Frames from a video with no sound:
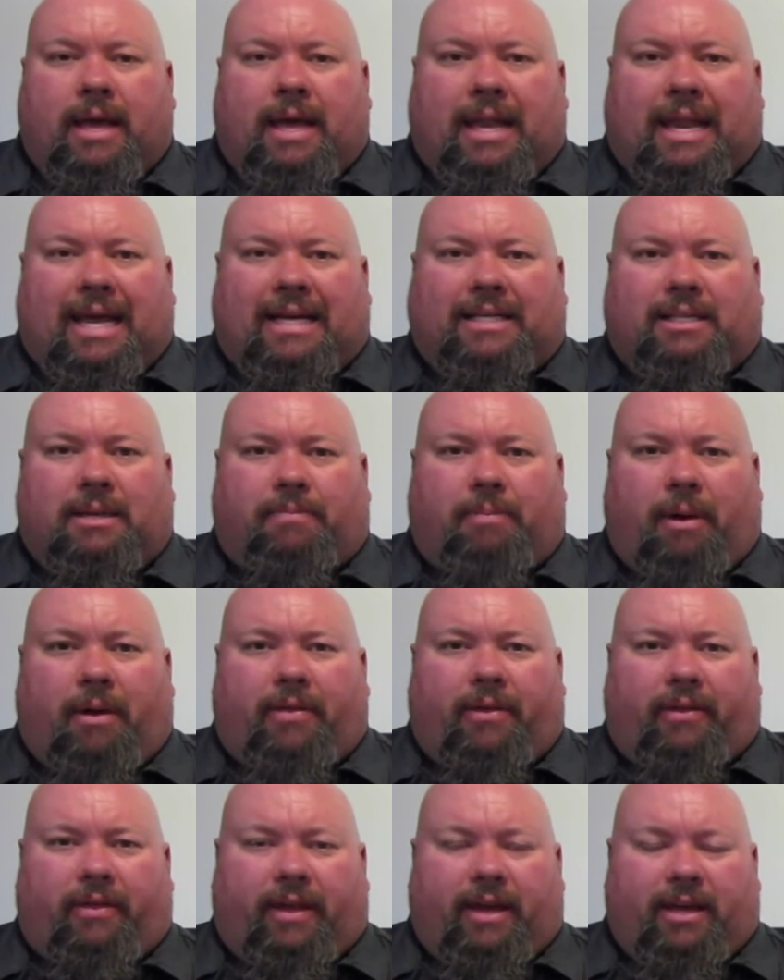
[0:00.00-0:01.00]
Next up on
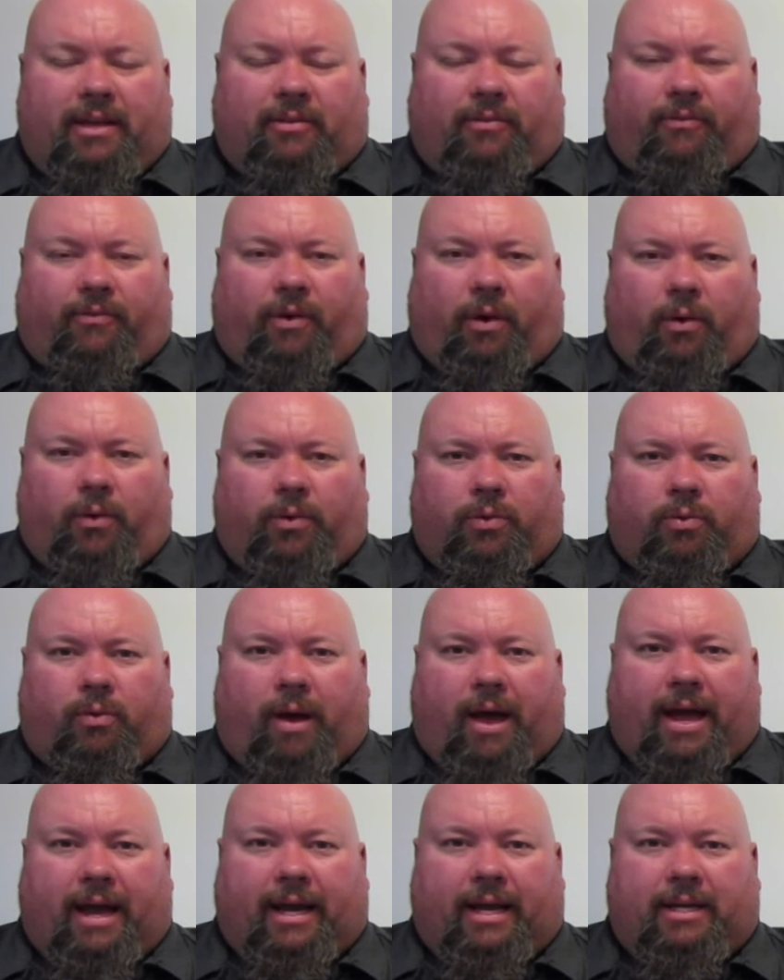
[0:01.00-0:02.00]
the list,
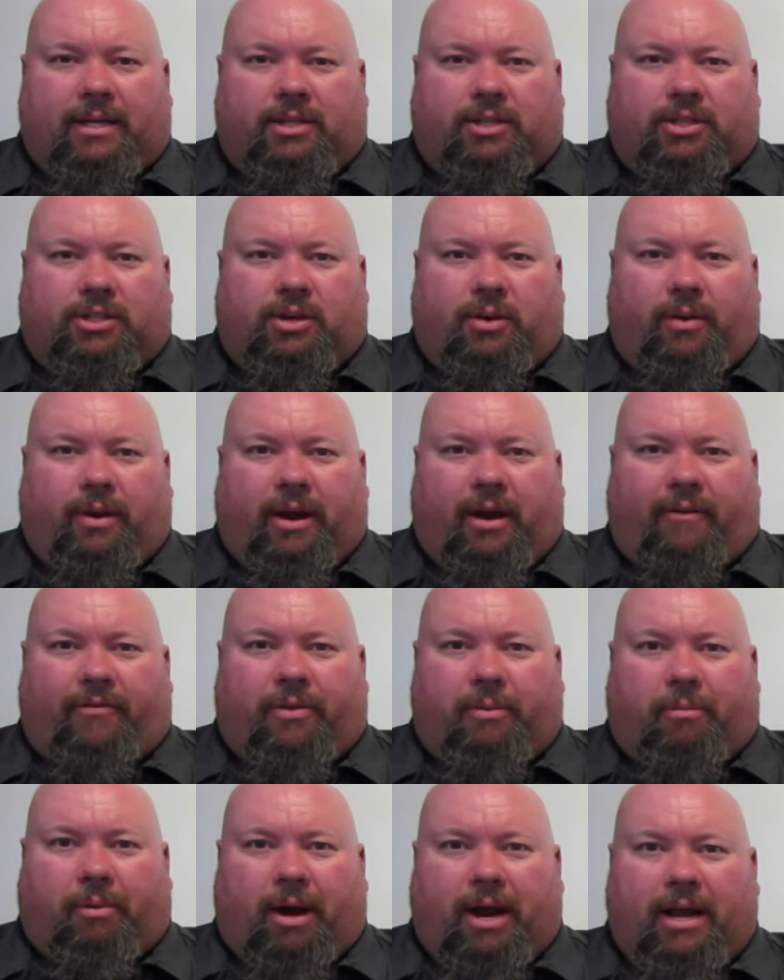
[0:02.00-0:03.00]
Volkswagen is showing off
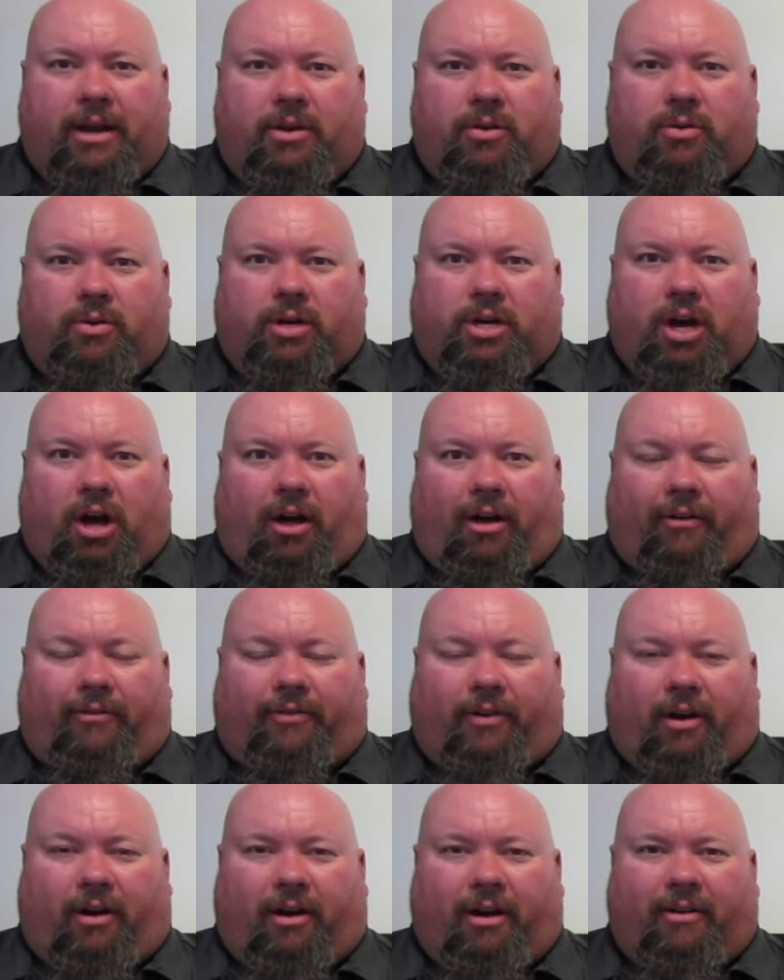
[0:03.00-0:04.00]
the brand new Golf
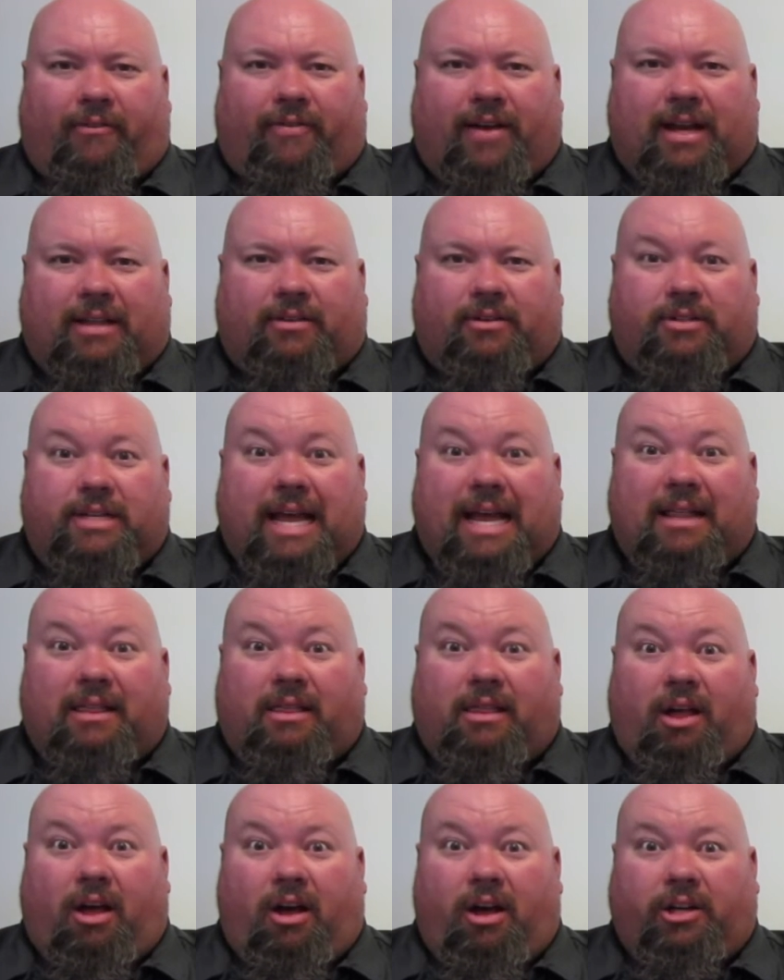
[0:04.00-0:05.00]
R. In fact, there's a
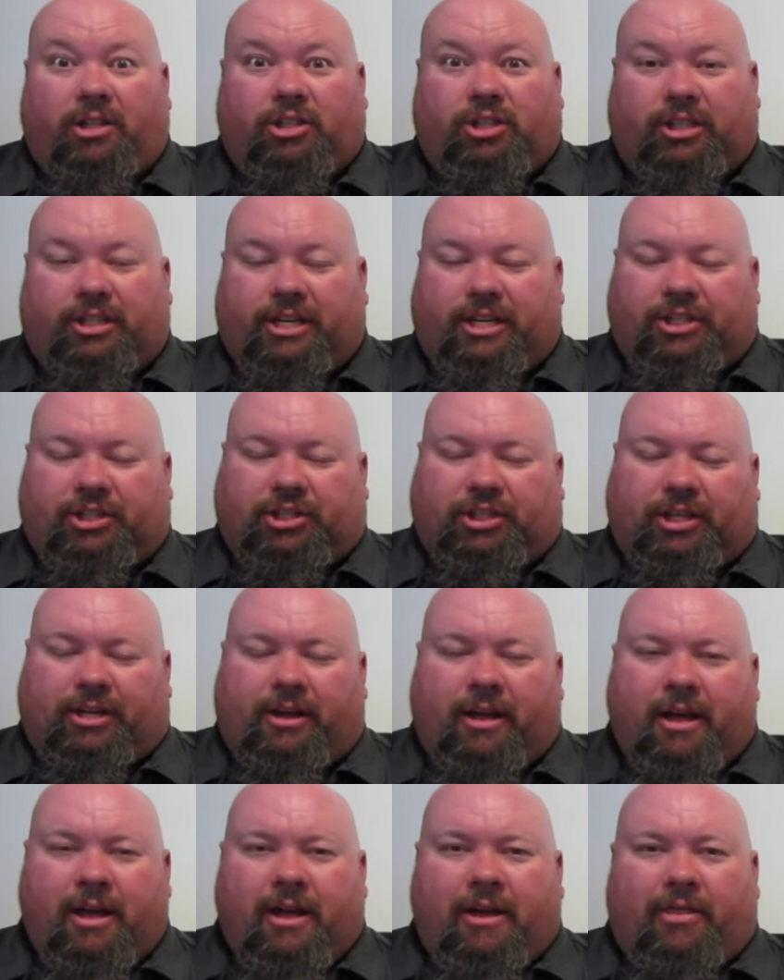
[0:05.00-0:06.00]
launch edition.
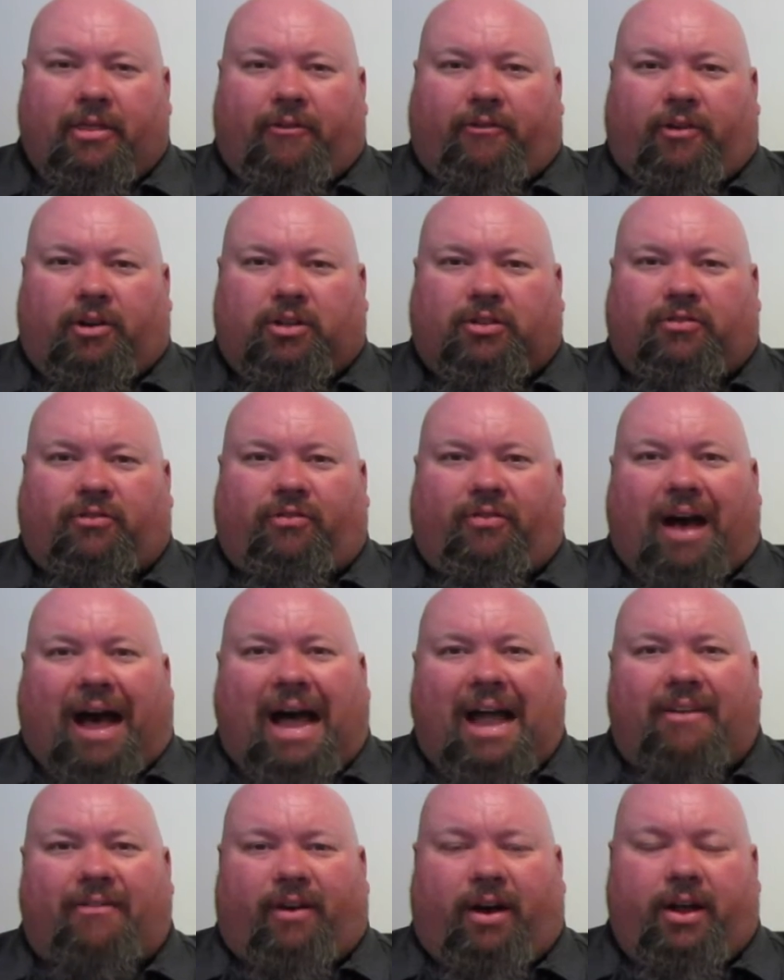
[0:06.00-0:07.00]
The first
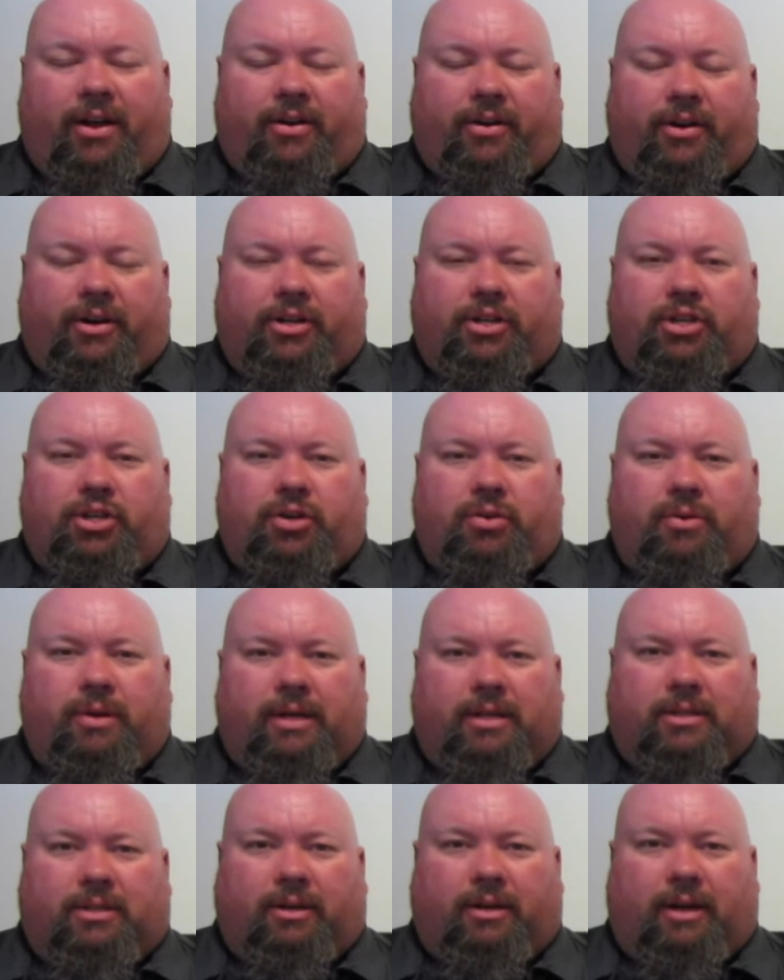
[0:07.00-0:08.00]
five hundred
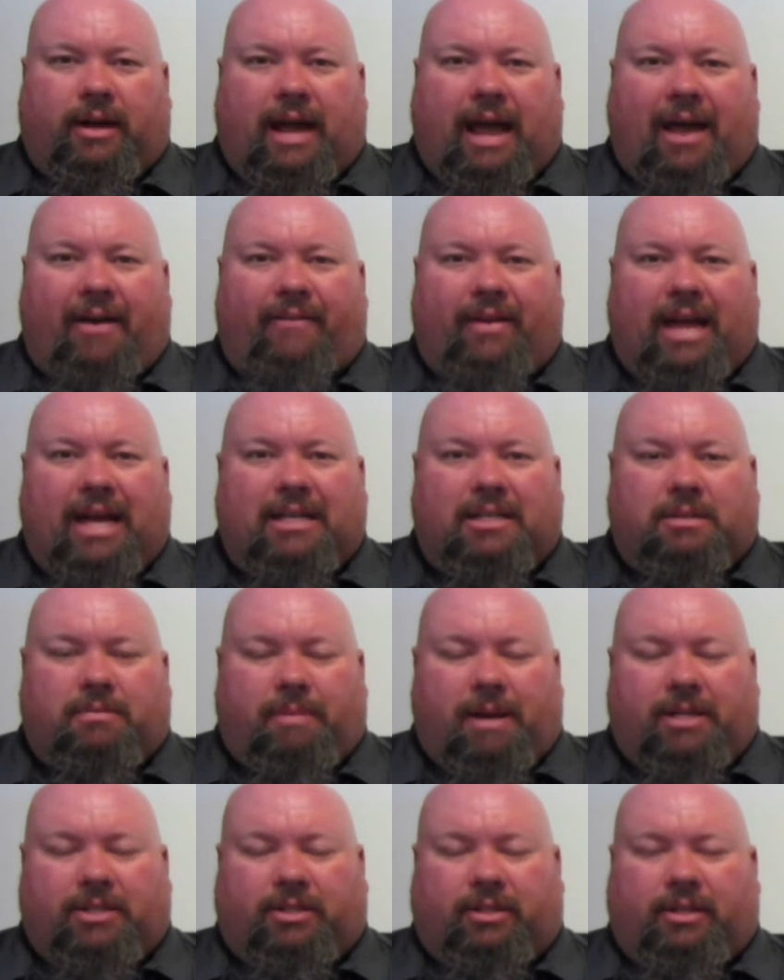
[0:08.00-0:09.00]
units are going to have a
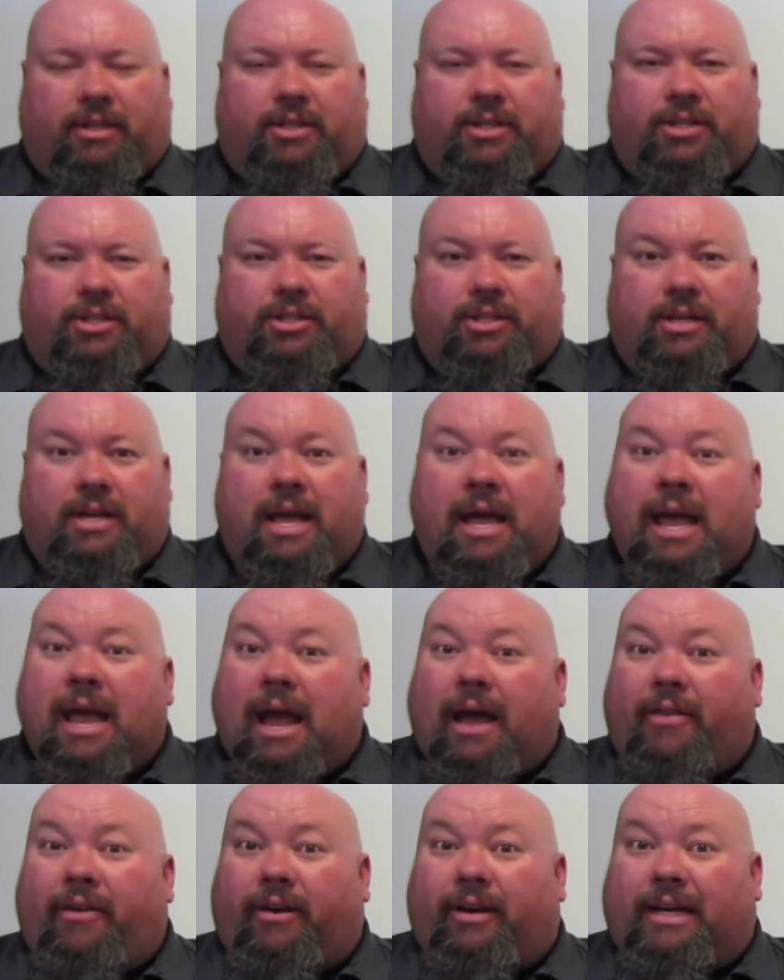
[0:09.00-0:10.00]
special edition,
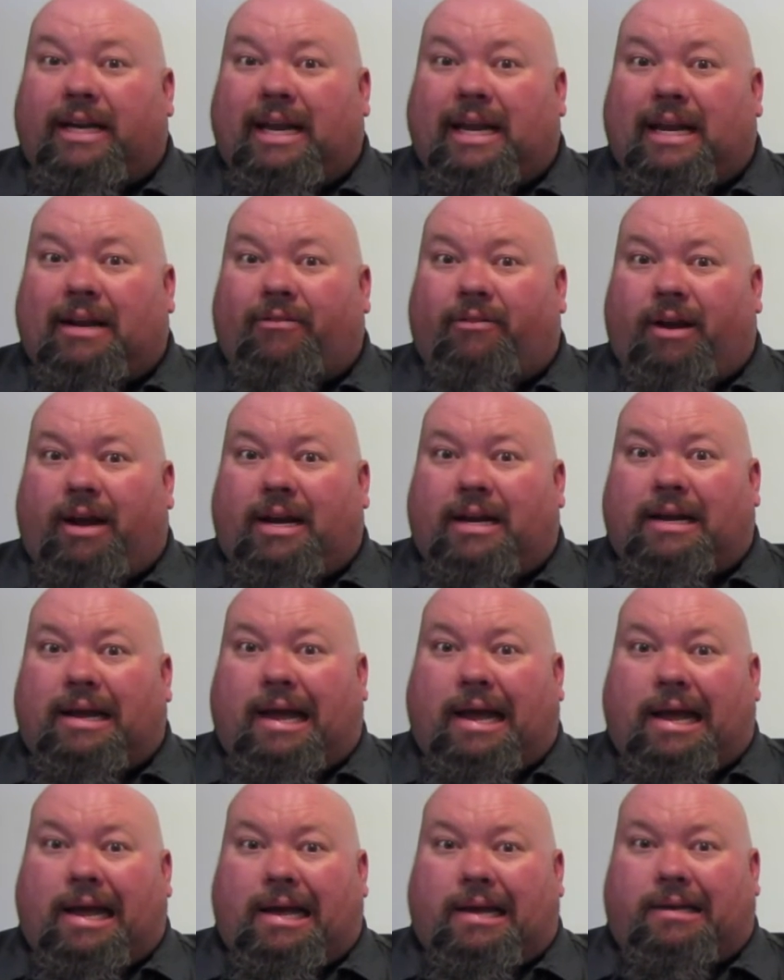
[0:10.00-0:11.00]
and they're getting ready to
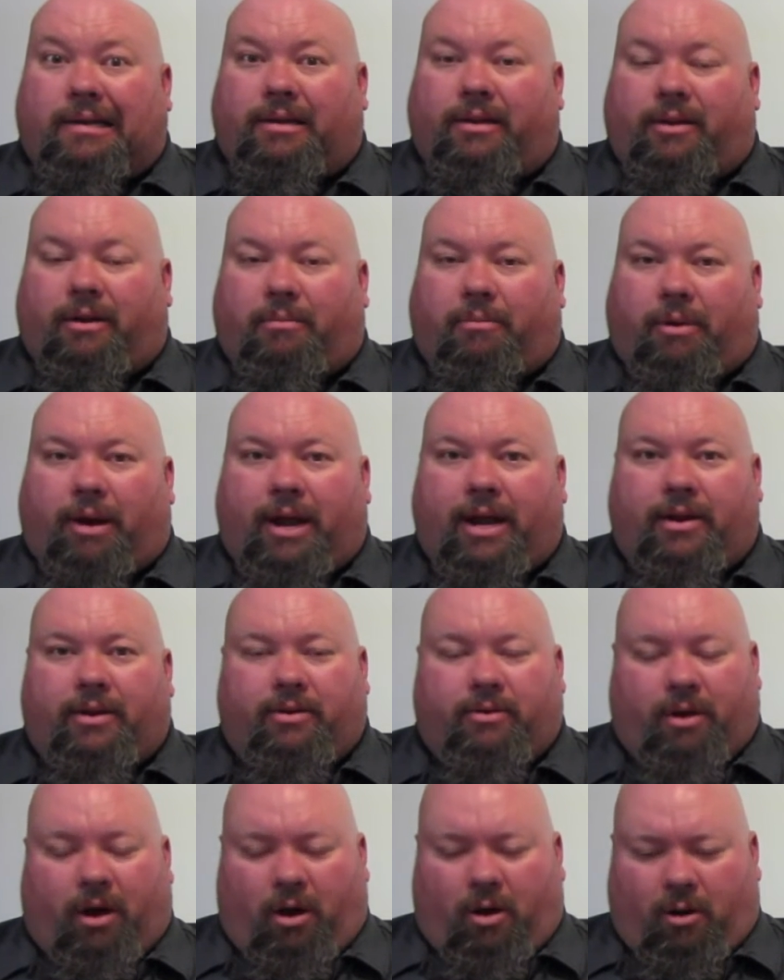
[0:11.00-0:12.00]
head to their brand
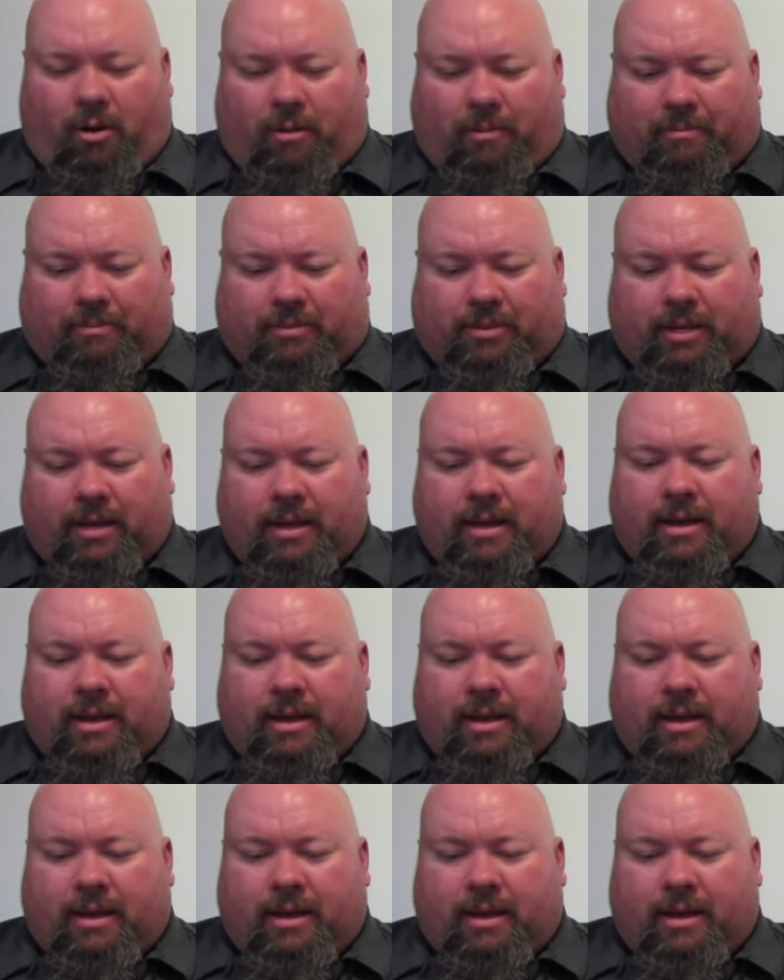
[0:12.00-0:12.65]
new homes.